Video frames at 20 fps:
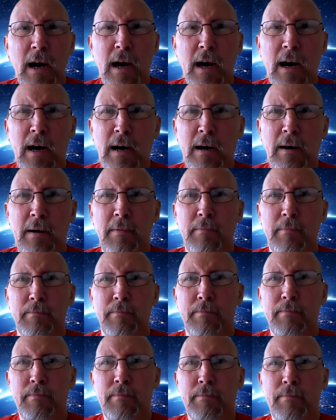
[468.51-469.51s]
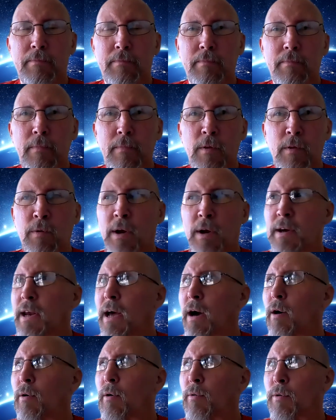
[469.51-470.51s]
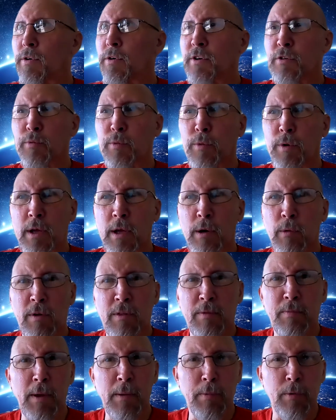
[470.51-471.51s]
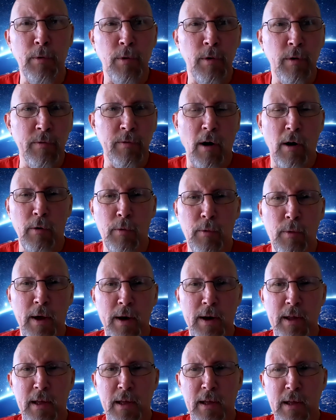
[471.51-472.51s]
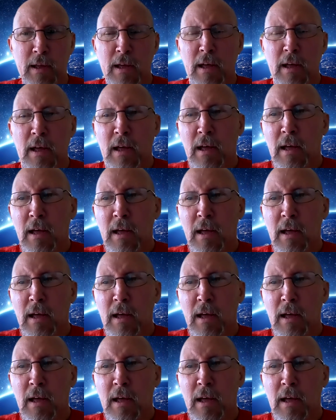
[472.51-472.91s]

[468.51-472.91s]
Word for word: Um, right now, we're just working with people who've already